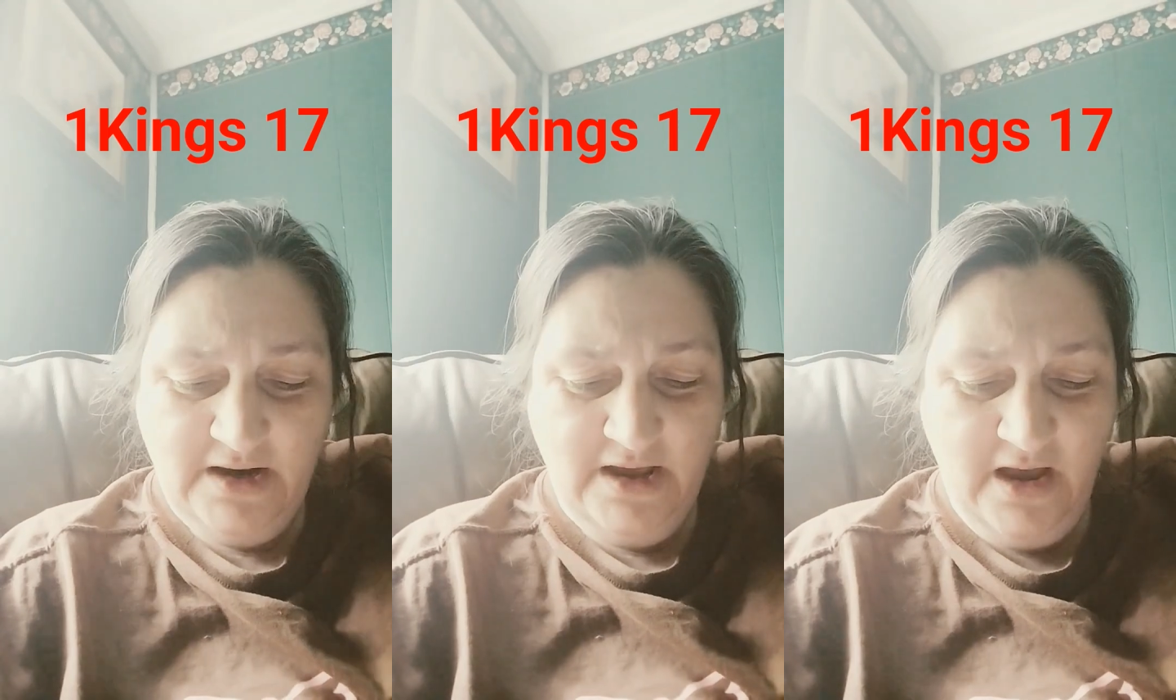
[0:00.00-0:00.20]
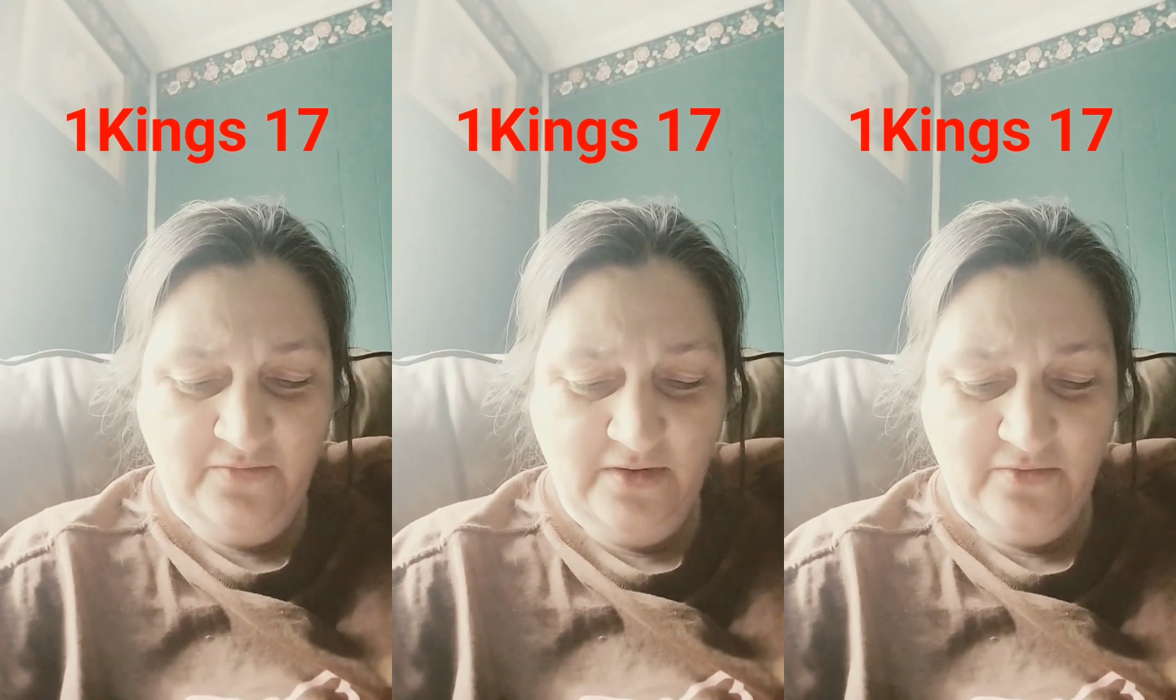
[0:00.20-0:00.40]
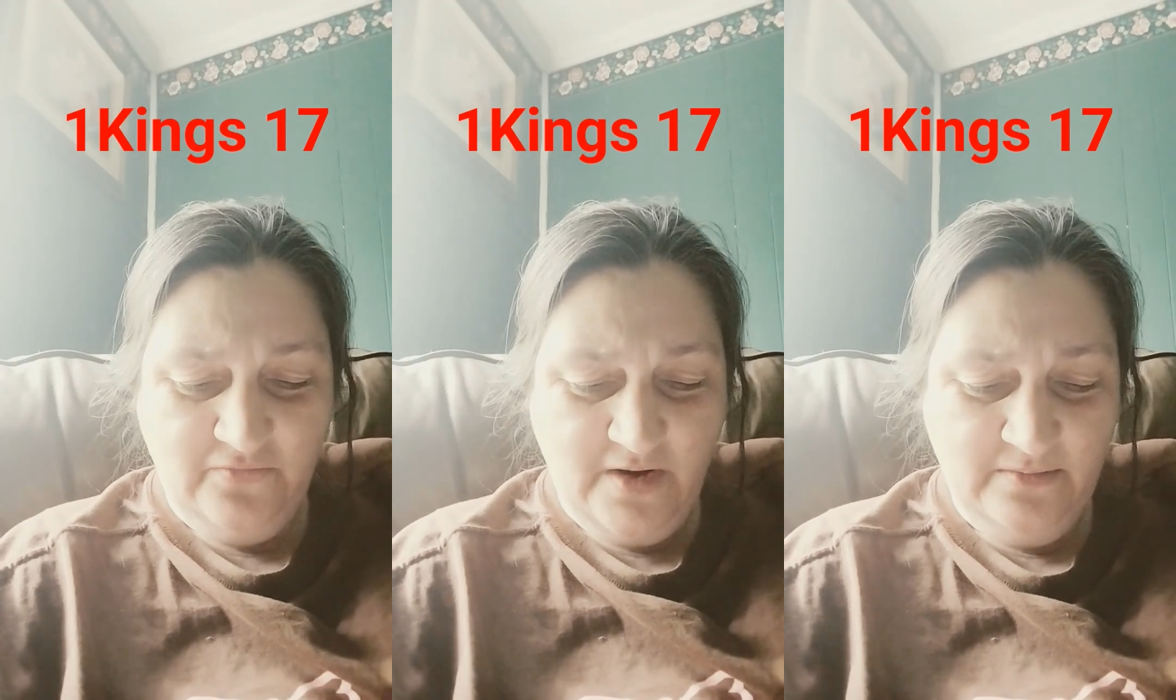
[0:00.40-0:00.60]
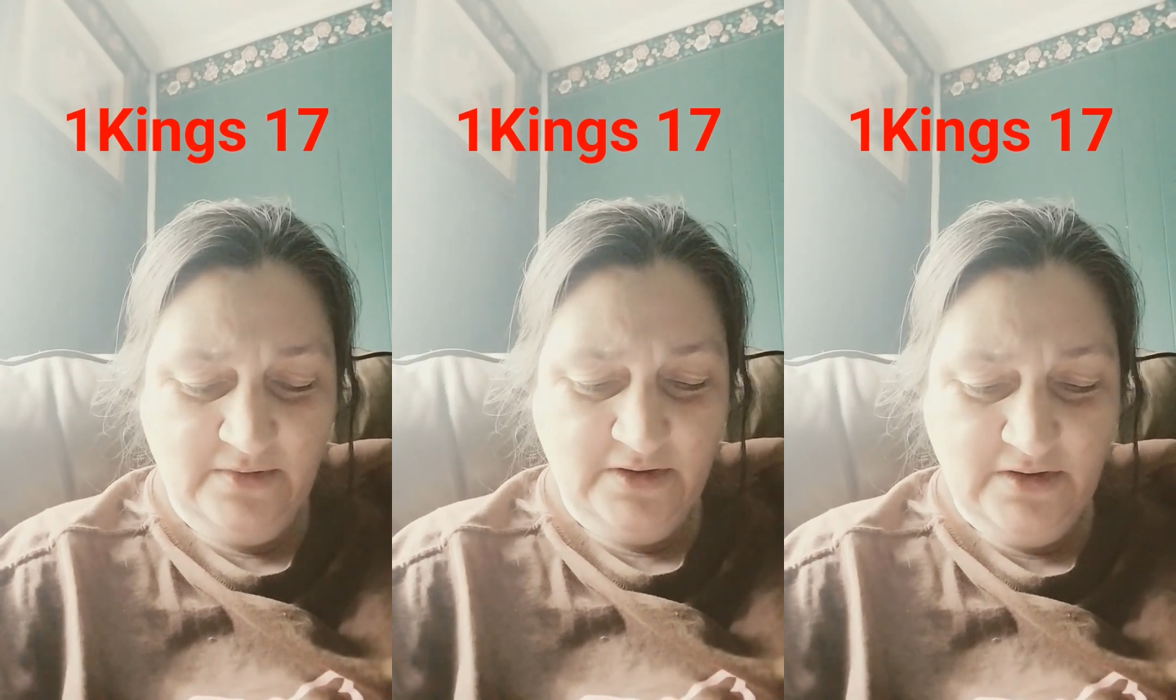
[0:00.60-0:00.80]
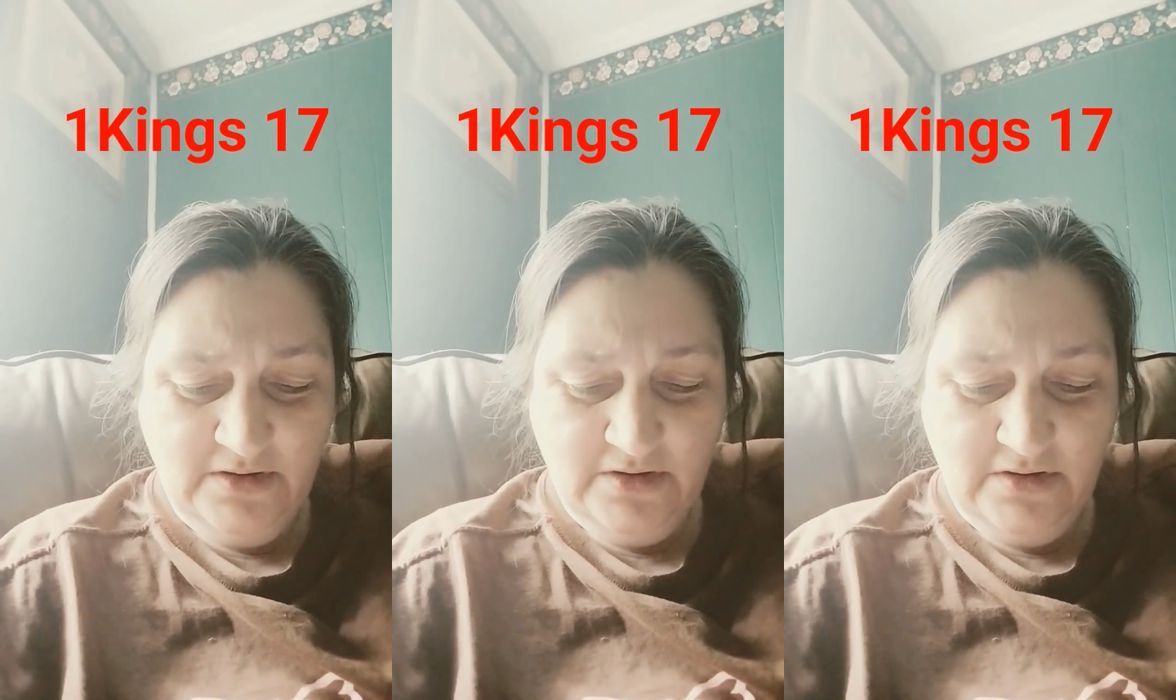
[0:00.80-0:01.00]
and he
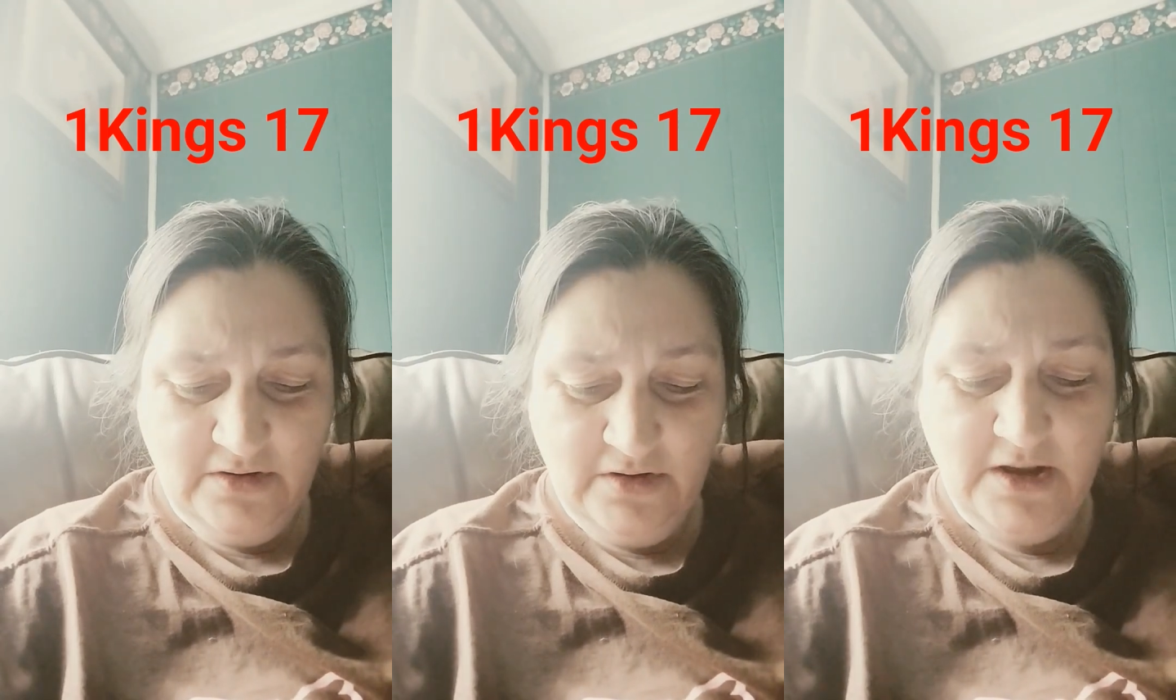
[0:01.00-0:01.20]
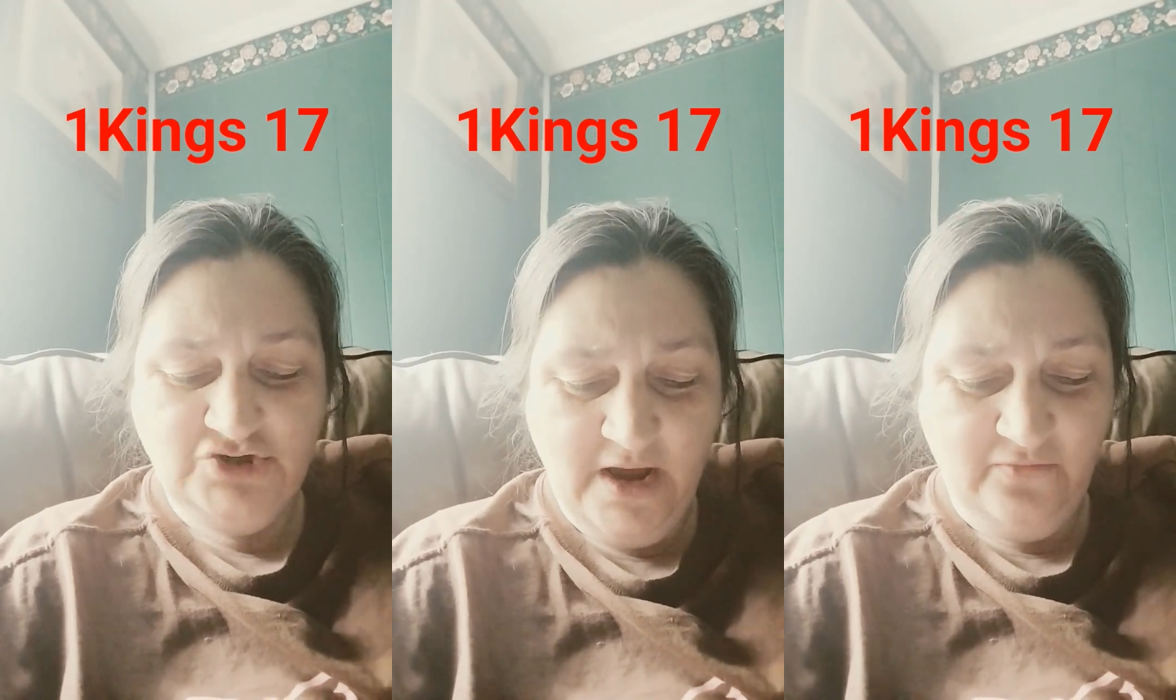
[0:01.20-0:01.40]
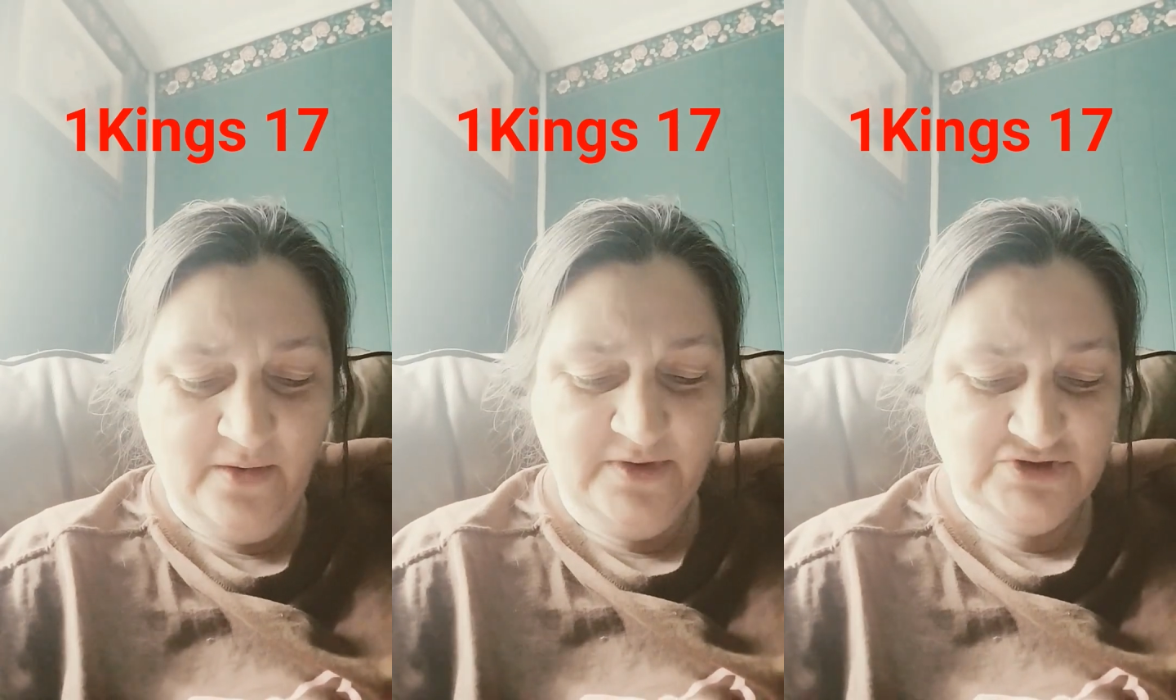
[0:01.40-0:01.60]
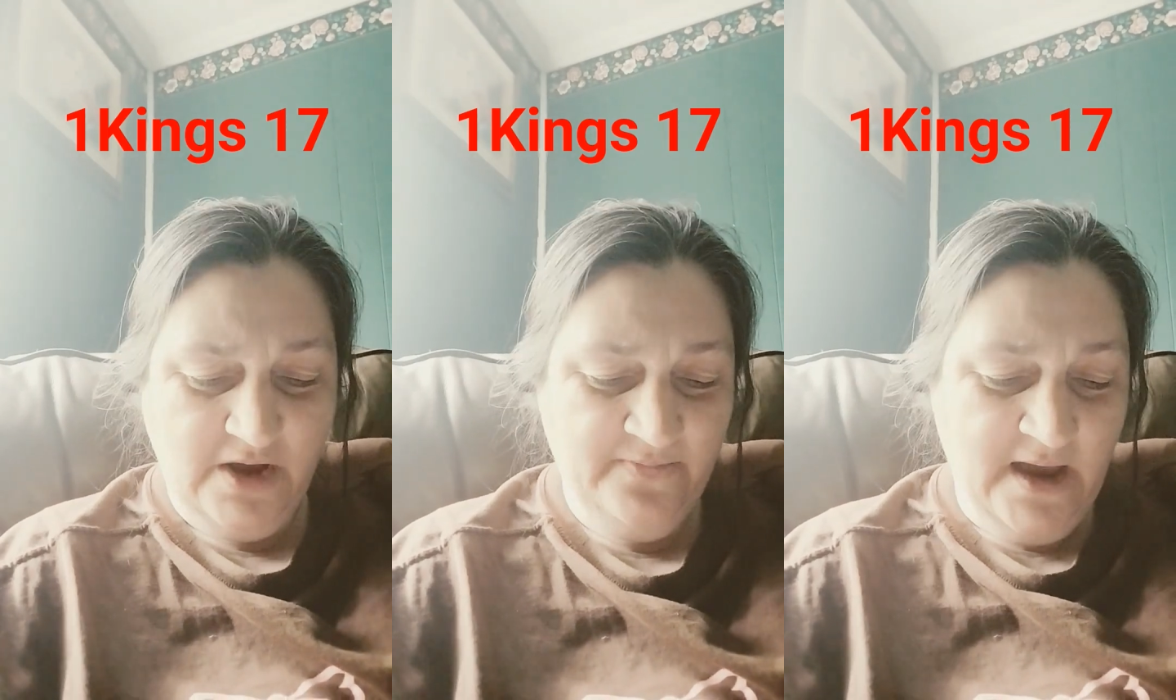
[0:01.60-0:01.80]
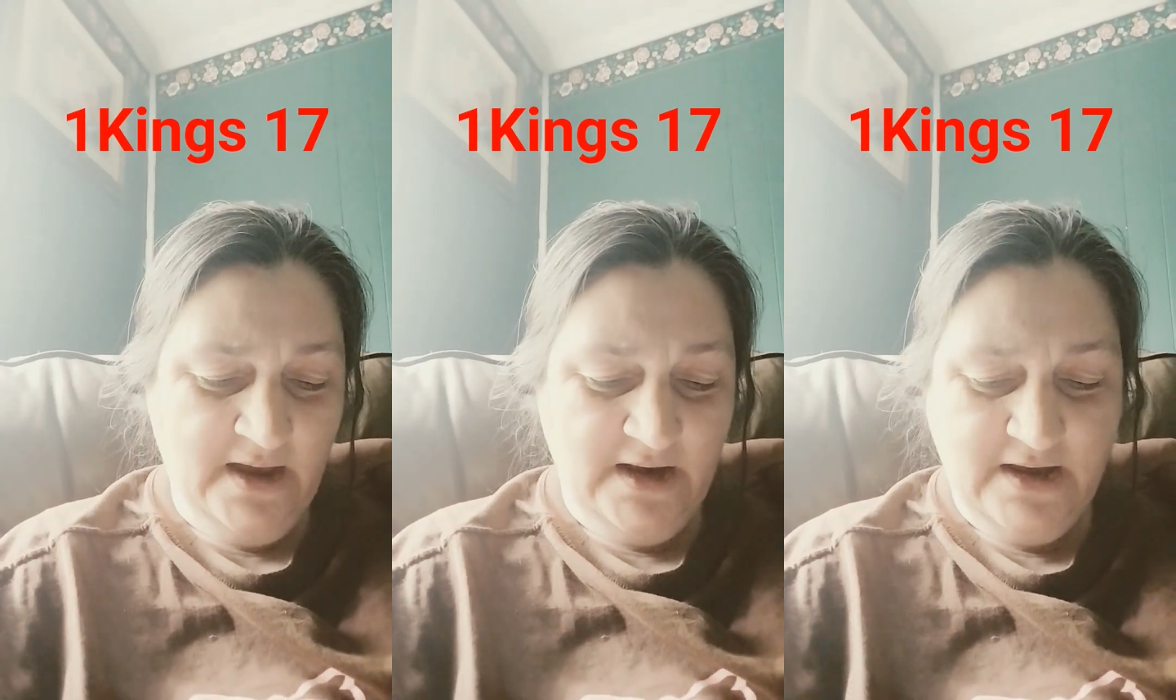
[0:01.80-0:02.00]
drank from the stream.